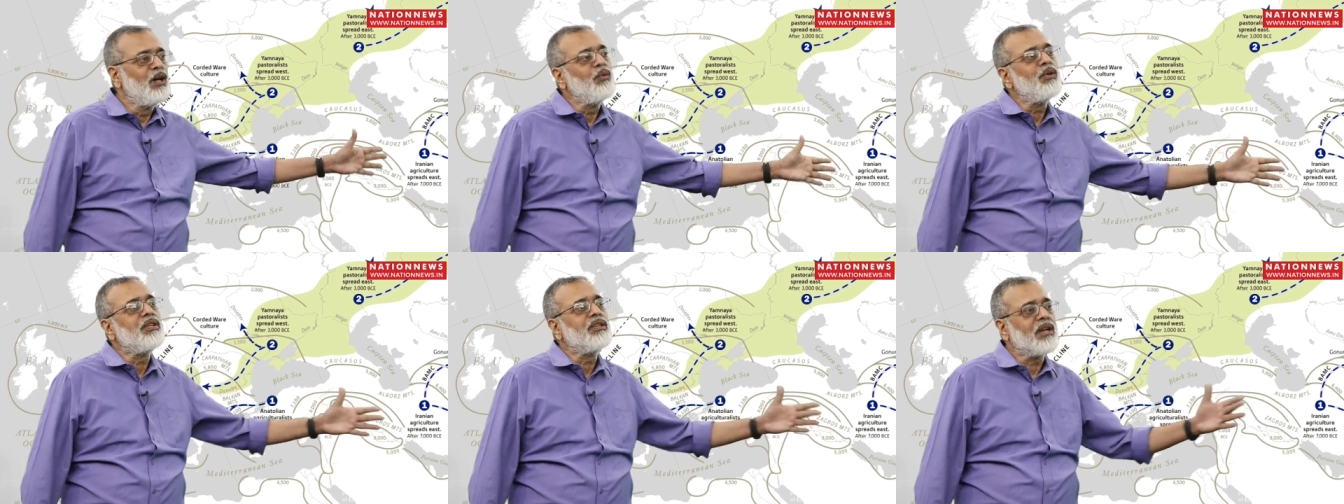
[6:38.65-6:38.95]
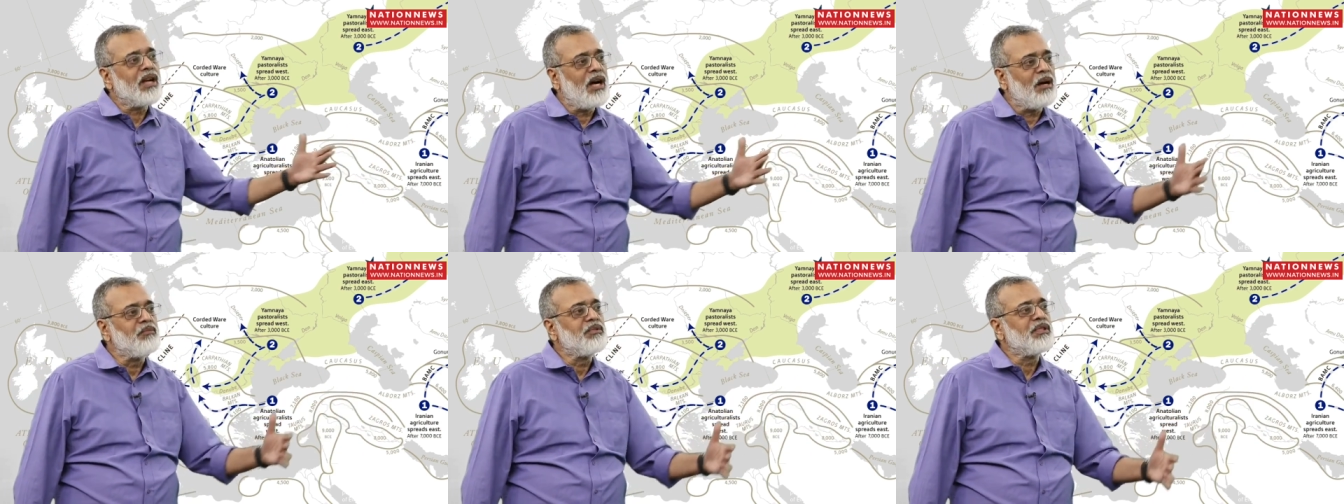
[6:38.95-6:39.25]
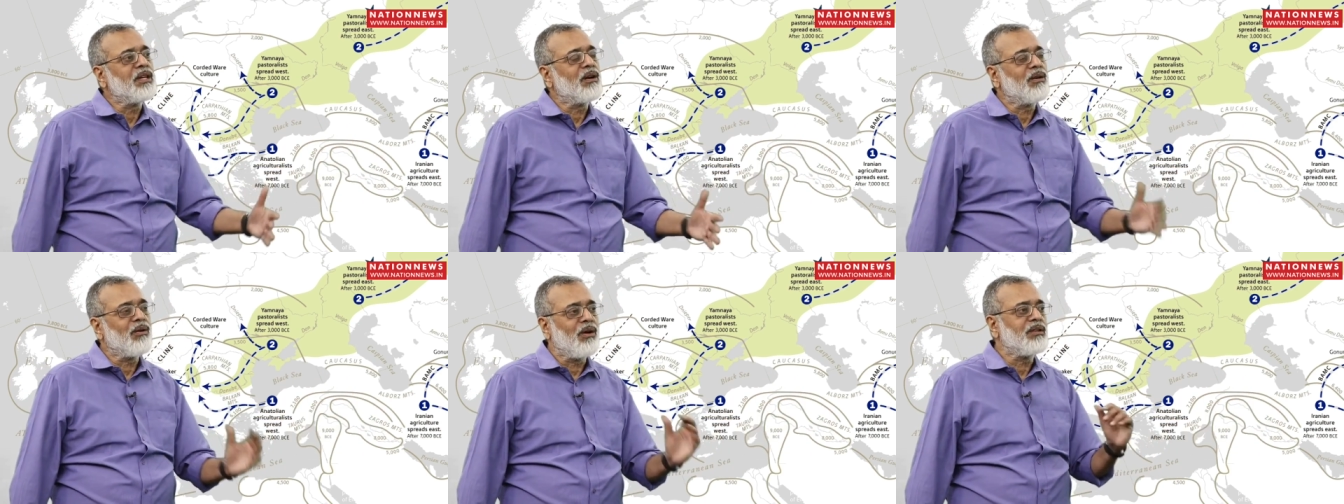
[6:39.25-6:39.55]
which
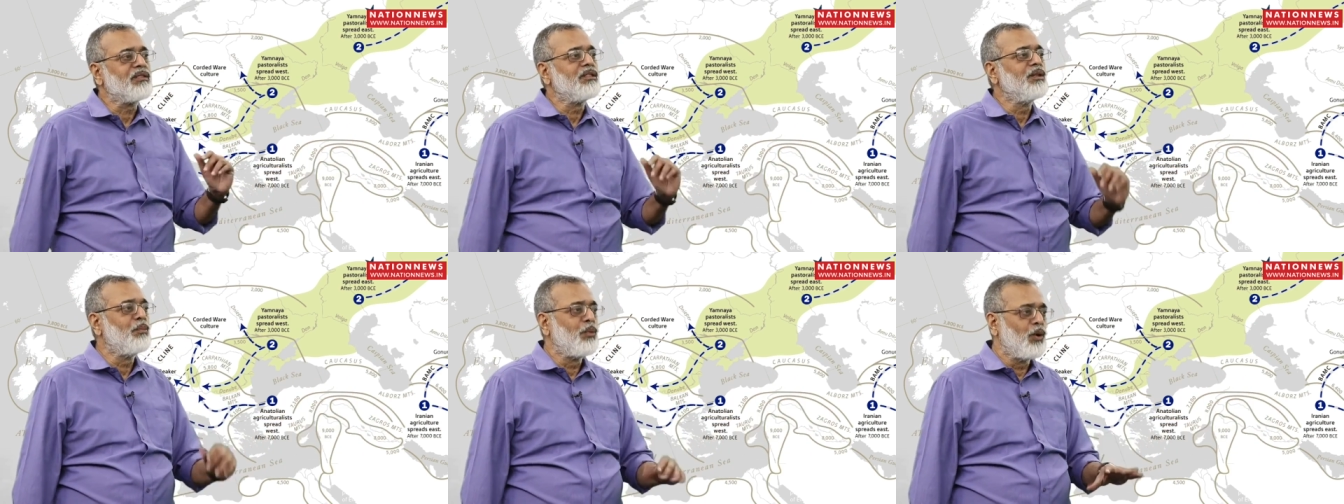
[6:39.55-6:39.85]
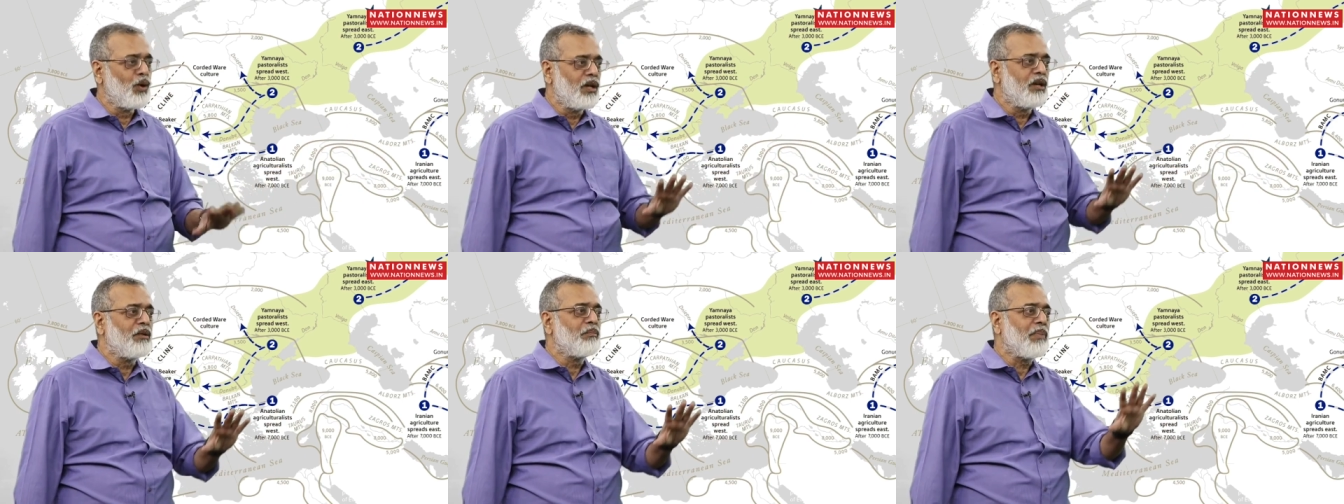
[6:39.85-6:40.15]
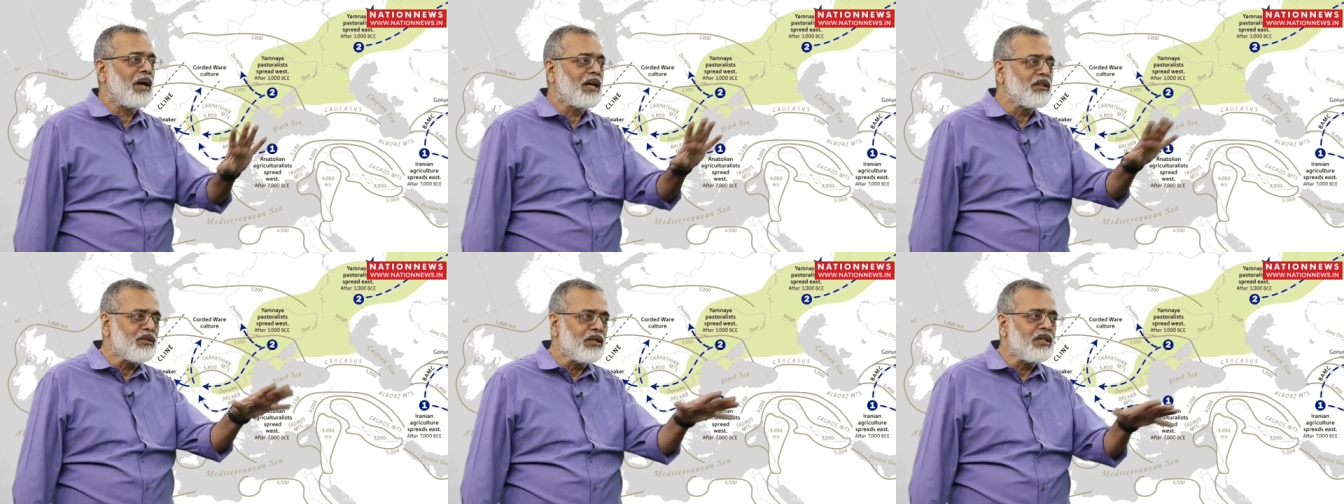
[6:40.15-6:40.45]
comes across the Bolan
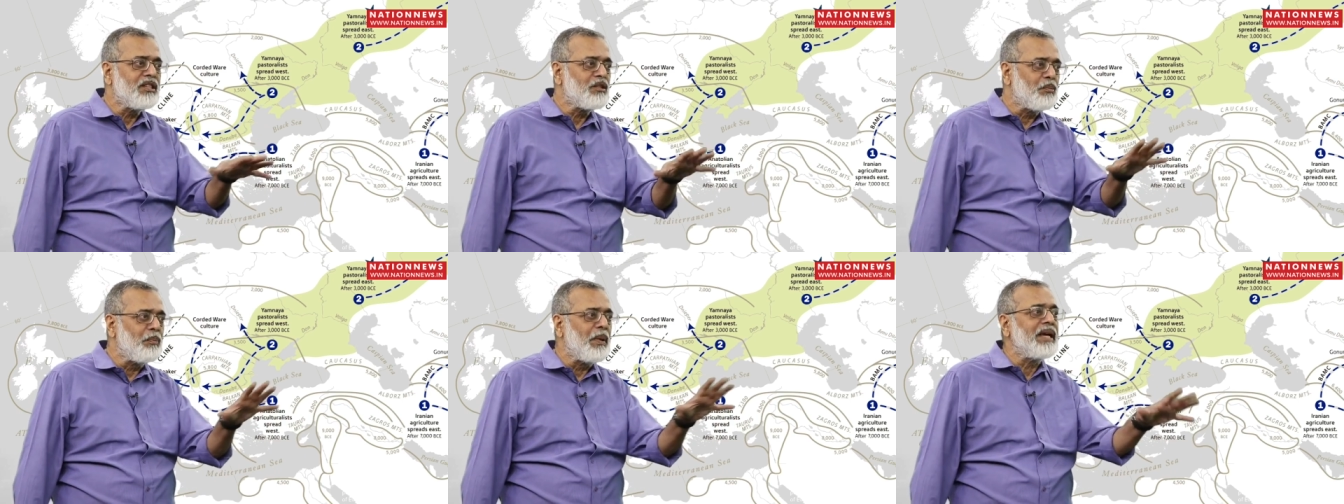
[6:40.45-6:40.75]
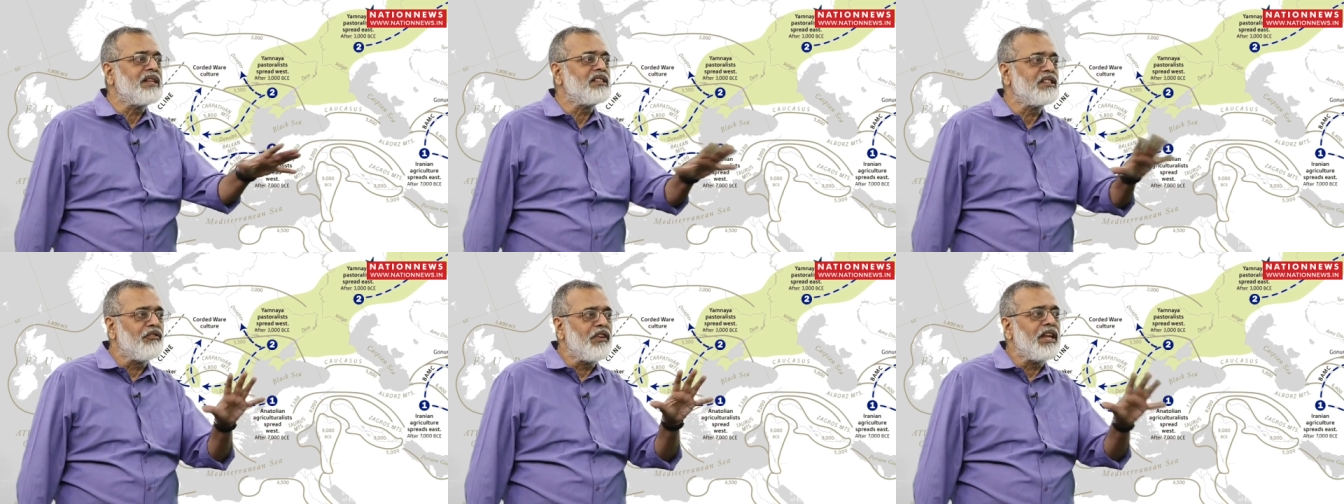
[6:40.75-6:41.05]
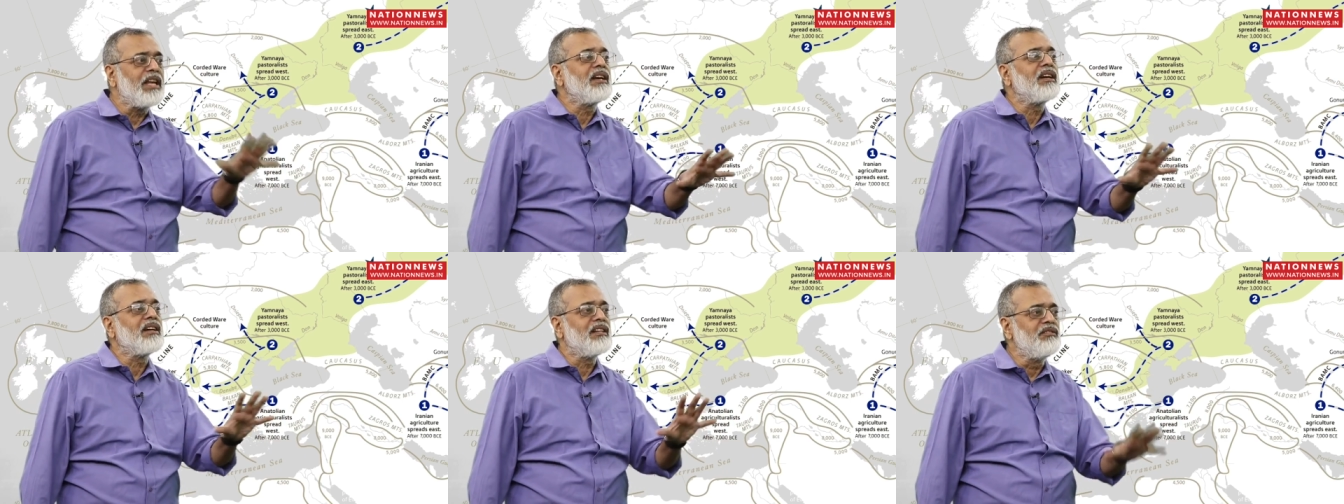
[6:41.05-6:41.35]
Pass. So this makes a
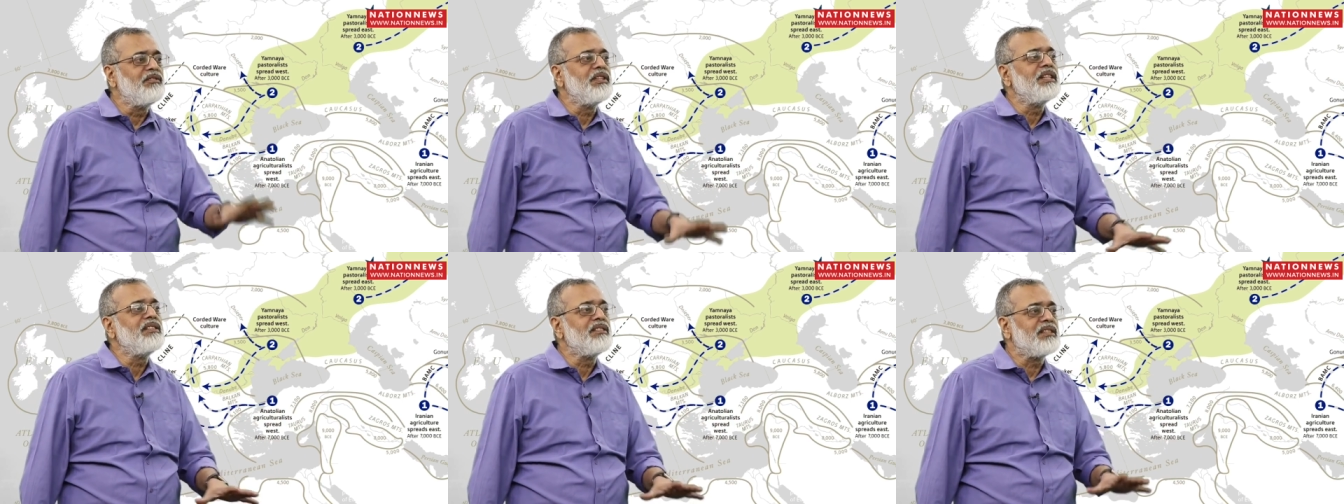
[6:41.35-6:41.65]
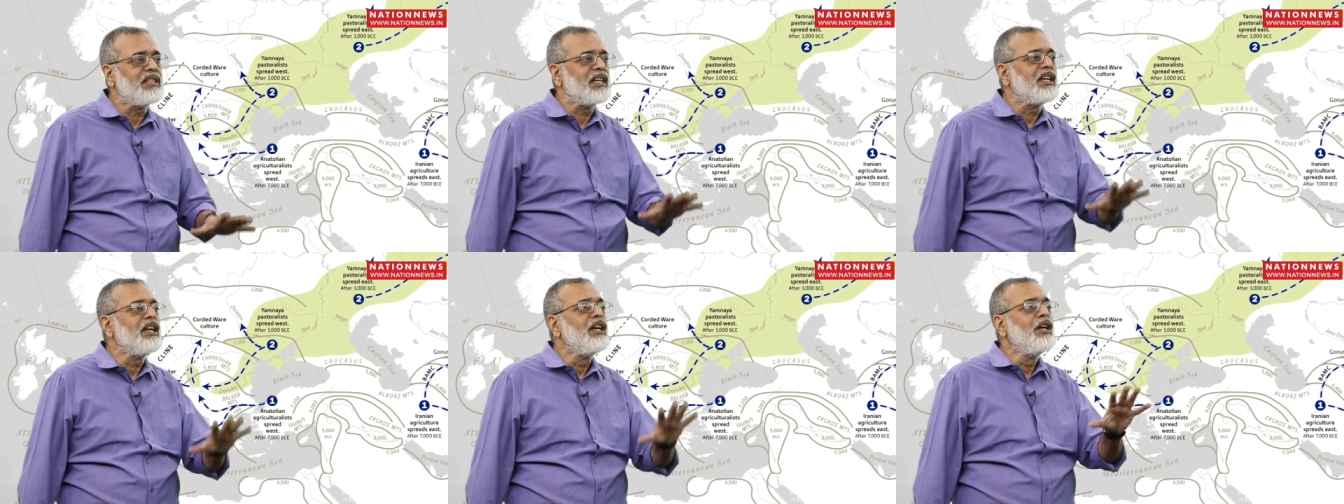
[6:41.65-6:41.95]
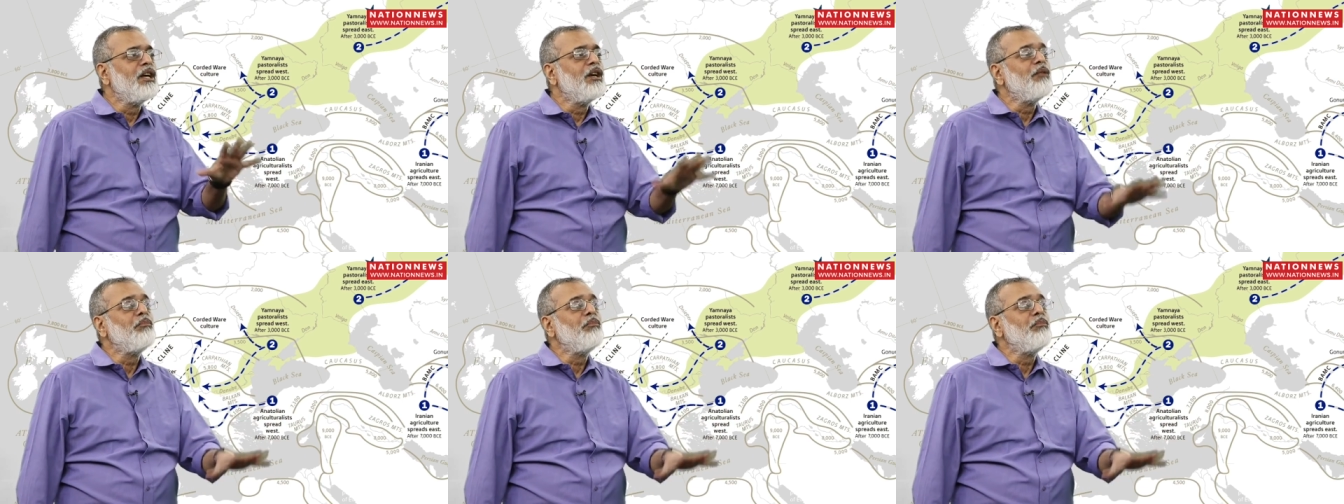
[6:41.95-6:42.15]
very convincing